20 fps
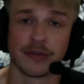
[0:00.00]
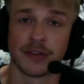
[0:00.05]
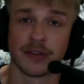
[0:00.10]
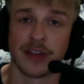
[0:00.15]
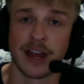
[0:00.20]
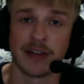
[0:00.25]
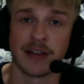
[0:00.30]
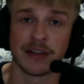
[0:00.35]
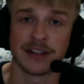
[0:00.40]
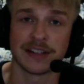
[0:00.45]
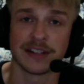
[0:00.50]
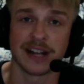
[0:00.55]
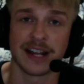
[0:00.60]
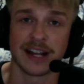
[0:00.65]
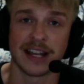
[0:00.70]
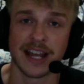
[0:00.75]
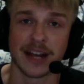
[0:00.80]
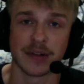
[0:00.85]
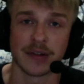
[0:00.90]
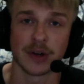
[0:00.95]
that reason, I
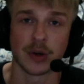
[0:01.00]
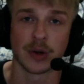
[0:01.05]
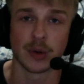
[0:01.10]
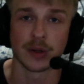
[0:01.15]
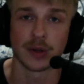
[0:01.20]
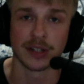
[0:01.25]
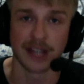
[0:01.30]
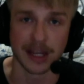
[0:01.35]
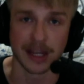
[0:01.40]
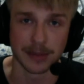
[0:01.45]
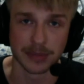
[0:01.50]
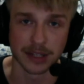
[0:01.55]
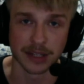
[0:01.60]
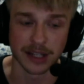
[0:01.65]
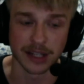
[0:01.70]
can't record gameplay.